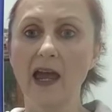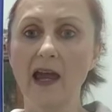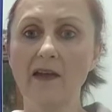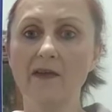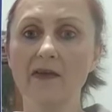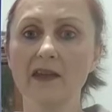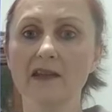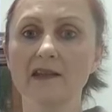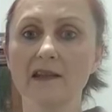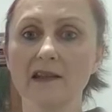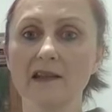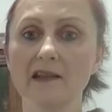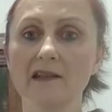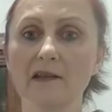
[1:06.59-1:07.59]
And this
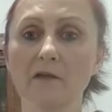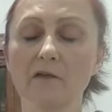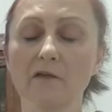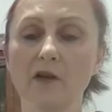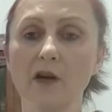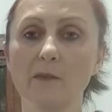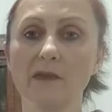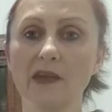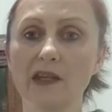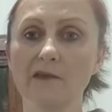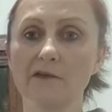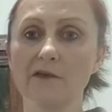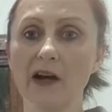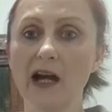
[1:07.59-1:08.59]
is from the
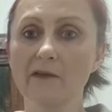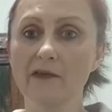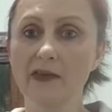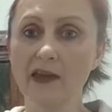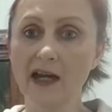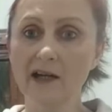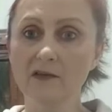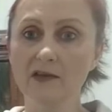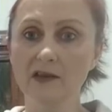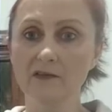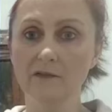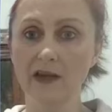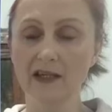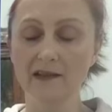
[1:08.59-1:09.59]

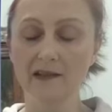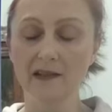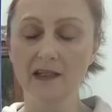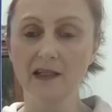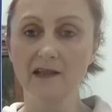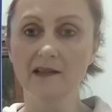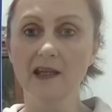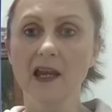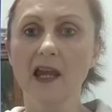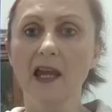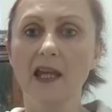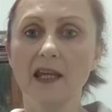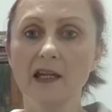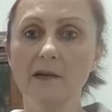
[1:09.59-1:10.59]
5,000 vaccines
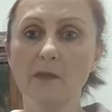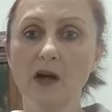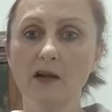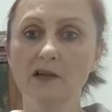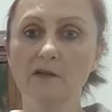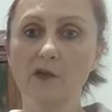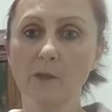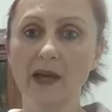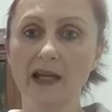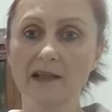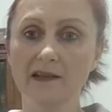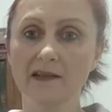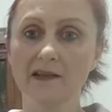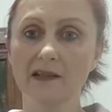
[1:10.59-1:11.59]
earmarked for
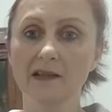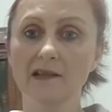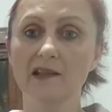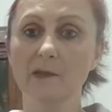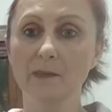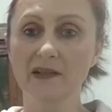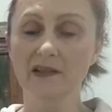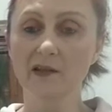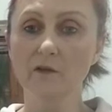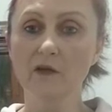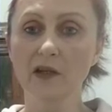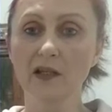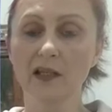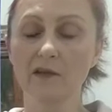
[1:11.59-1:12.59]
Palestinians,
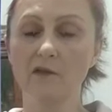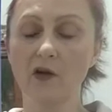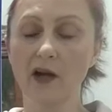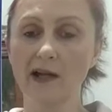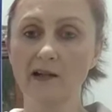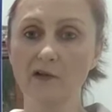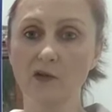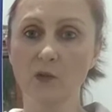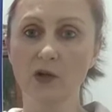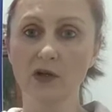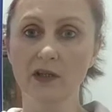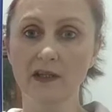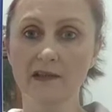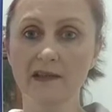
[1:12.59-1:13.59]
specifically for health
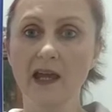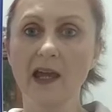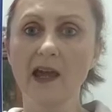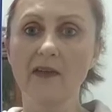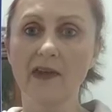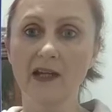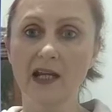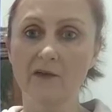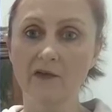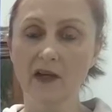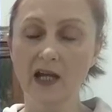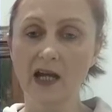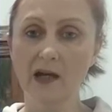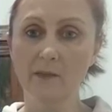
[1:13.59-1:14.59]
workers that
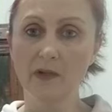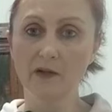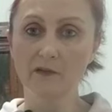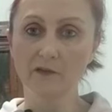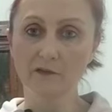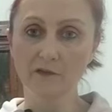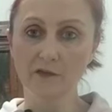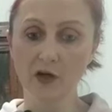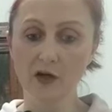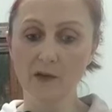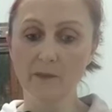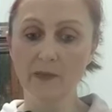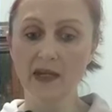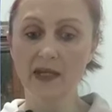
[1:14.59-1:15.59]
have come
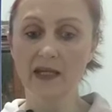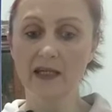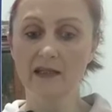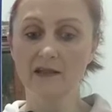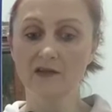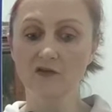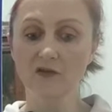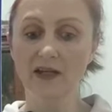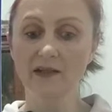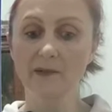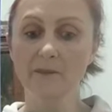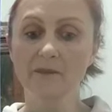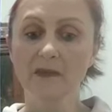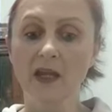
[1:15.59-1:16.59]
from
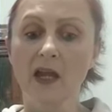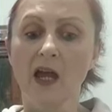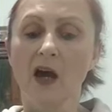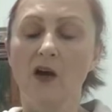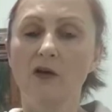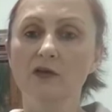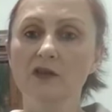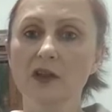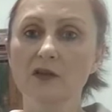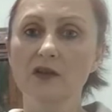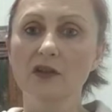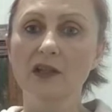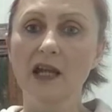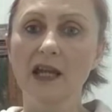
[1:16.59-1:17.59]
Israel. Also
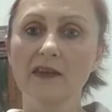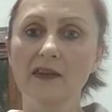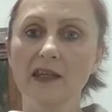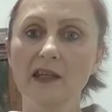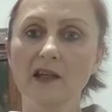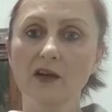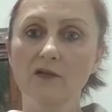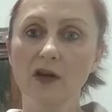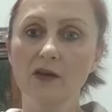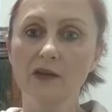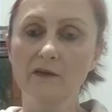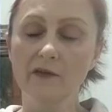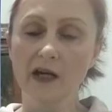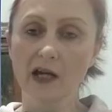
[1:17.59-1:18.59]
today, the
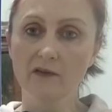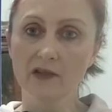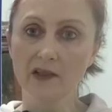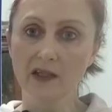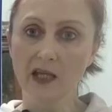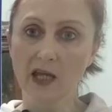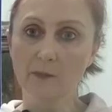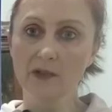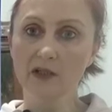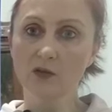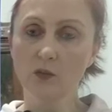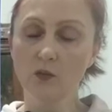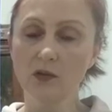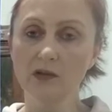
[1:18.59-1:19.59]
coronavirus
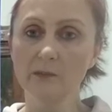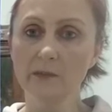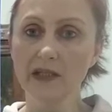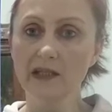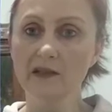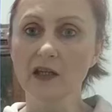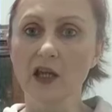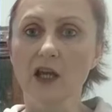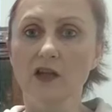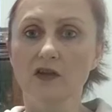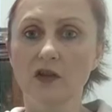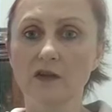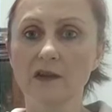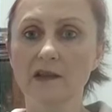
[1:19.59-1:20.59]
cabinet will meet
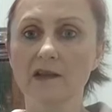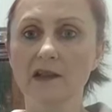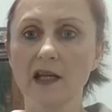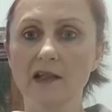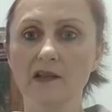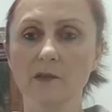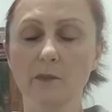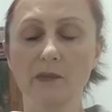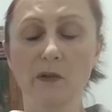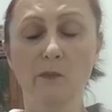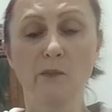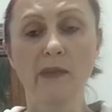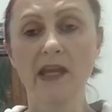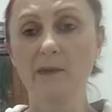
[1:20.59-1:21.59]
to discuss
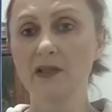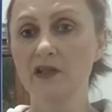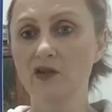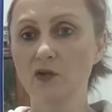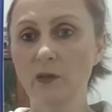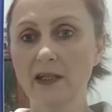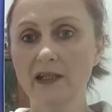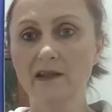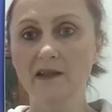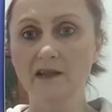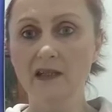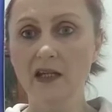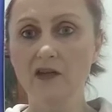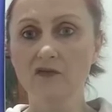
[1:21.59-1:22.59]
maybe do we
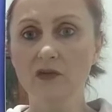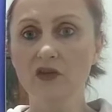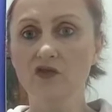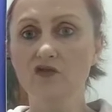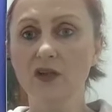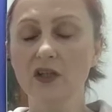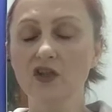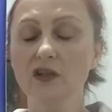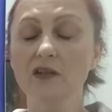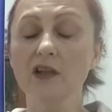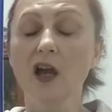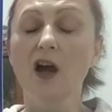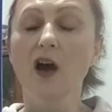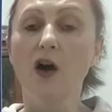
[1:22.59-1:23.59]
extend
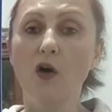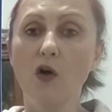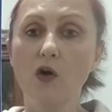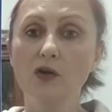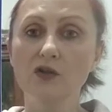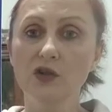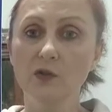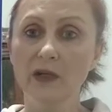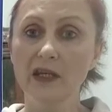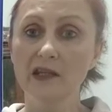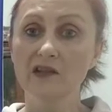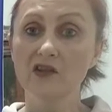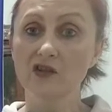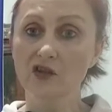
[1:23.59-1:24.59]
restrictions or do
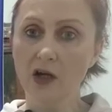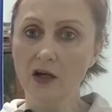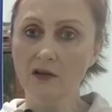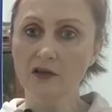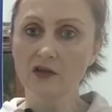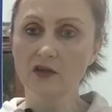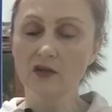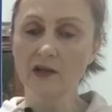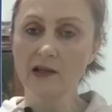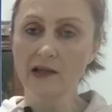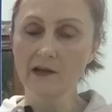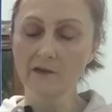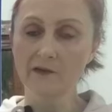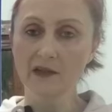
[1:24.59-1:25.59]
we start to
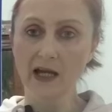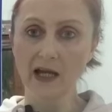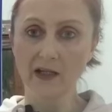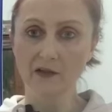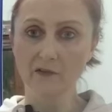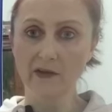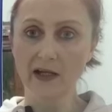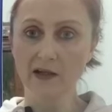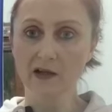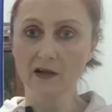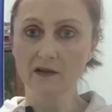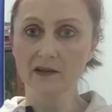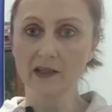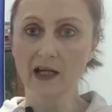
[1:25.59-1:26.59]
lift out of our
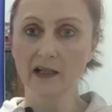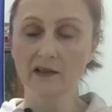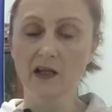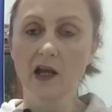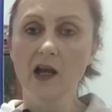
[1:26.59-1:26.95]
lockdown?